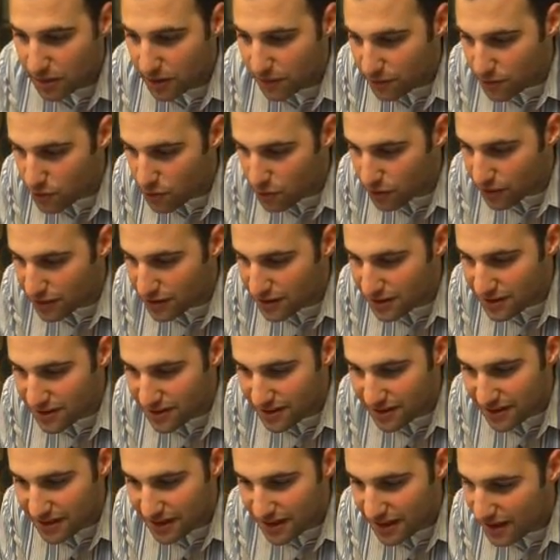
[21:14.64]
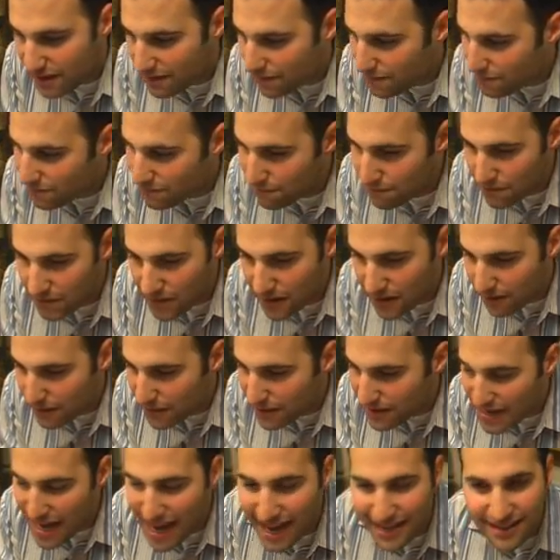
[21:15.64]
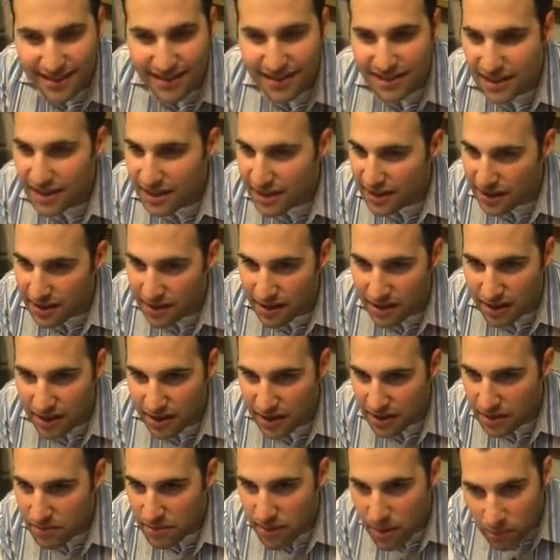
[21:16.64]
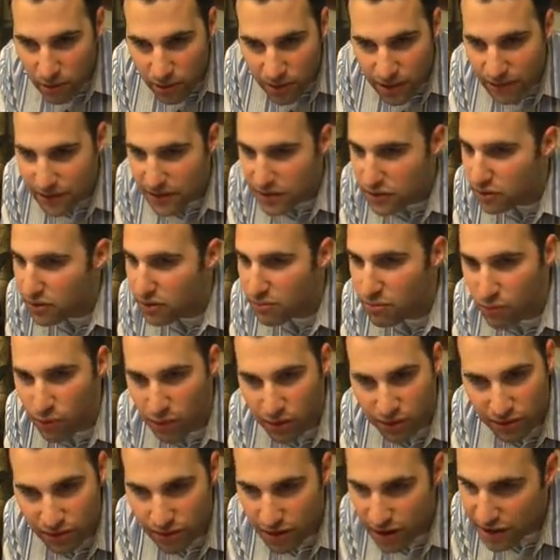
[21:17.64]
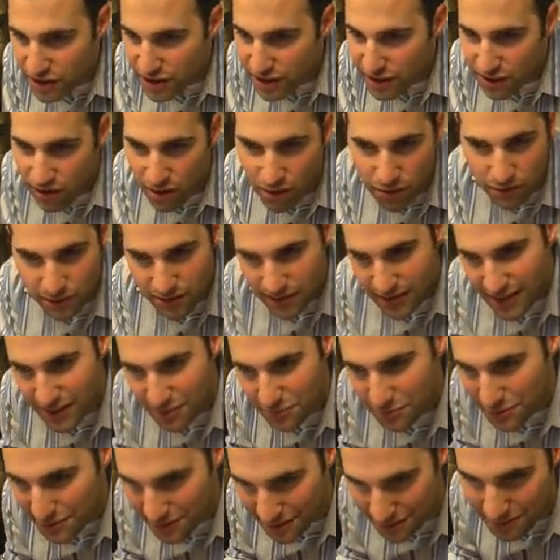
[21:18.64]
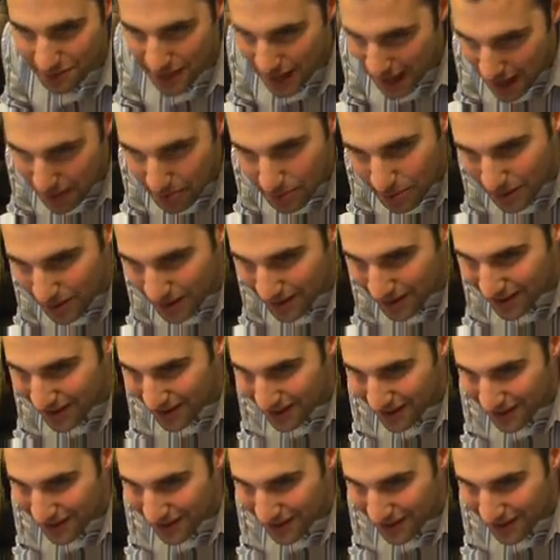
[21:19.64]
But of course, if it's accessing memory, if it's doing pointer logic, all those things will still be happening.